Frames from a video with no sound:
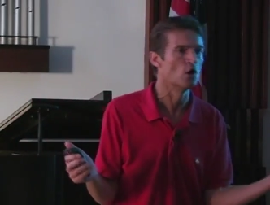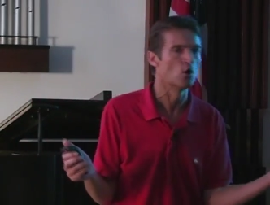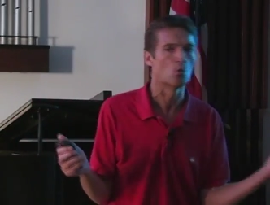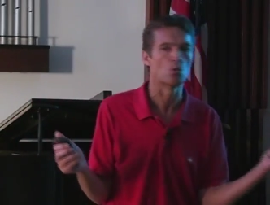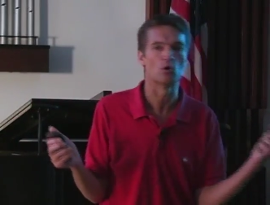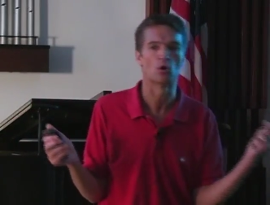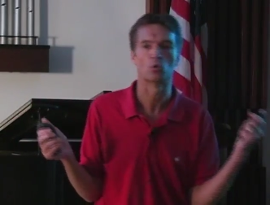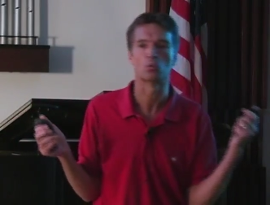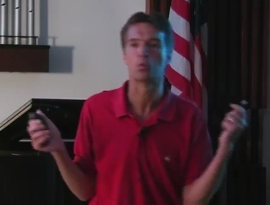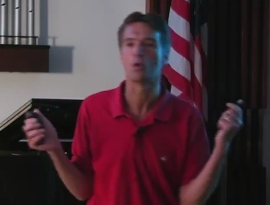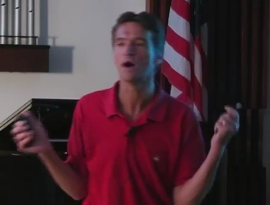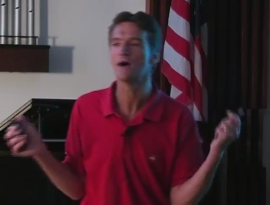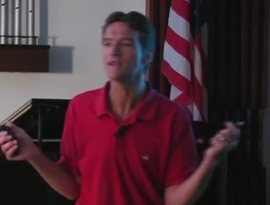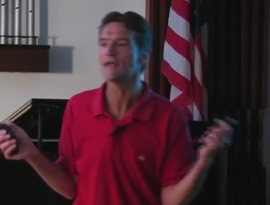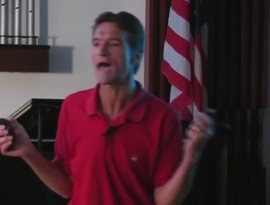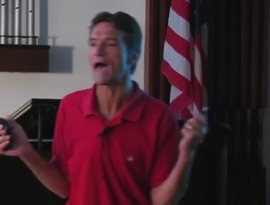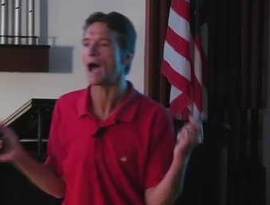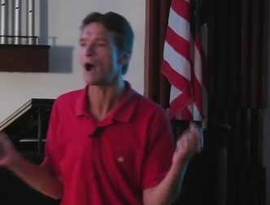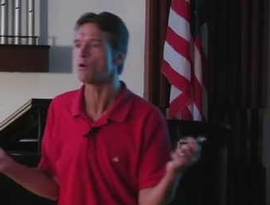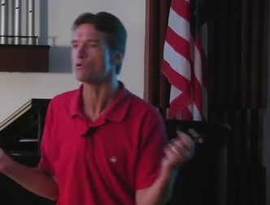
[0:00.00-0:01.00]
will run
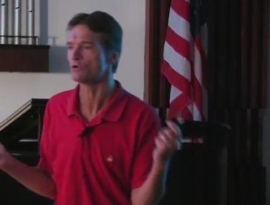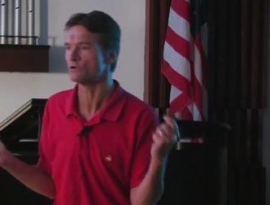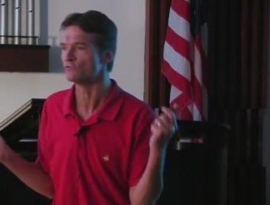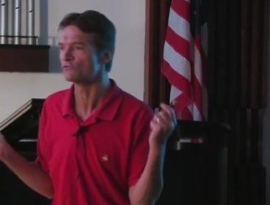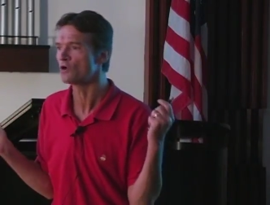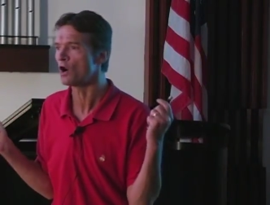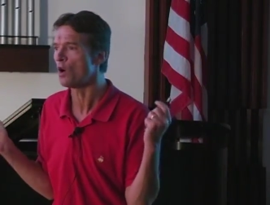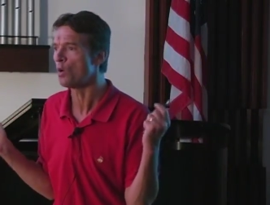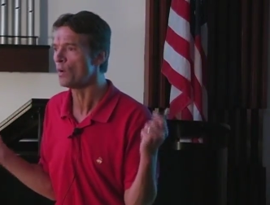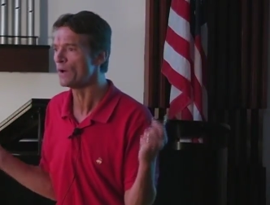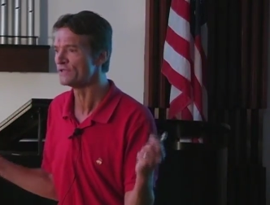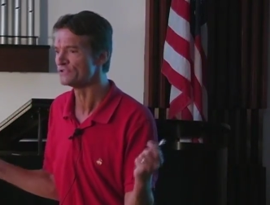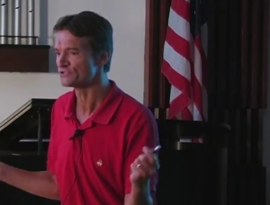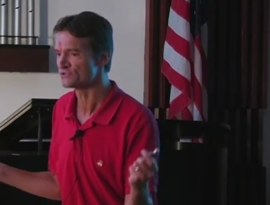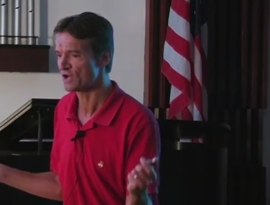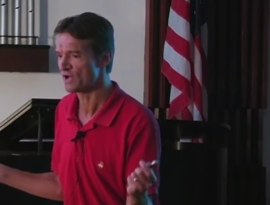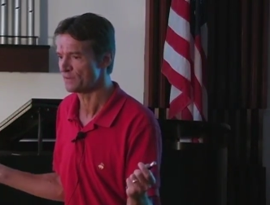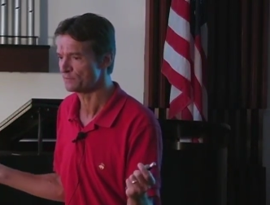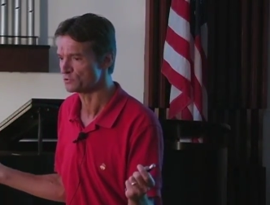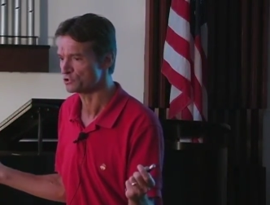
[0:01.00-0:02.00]
out of
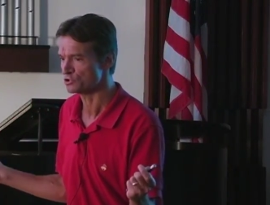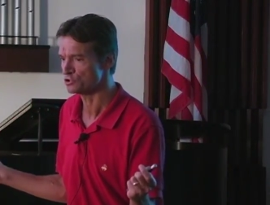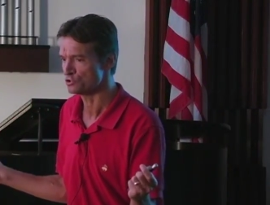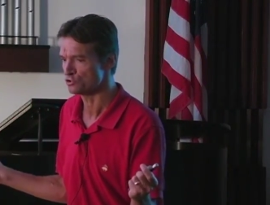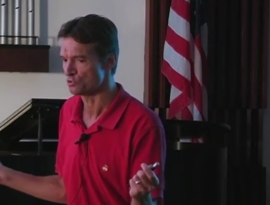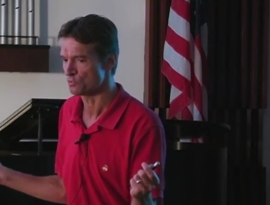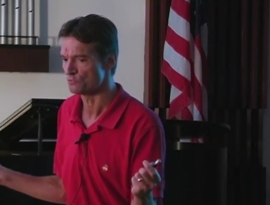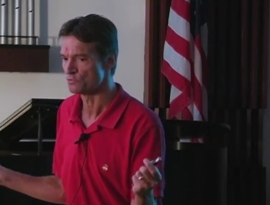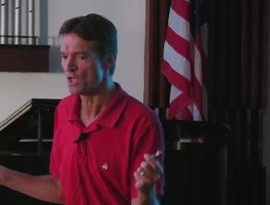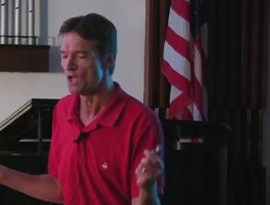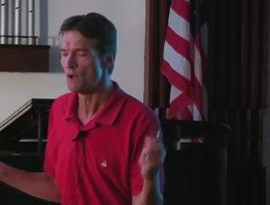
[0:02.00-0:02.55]
coenzyme Q.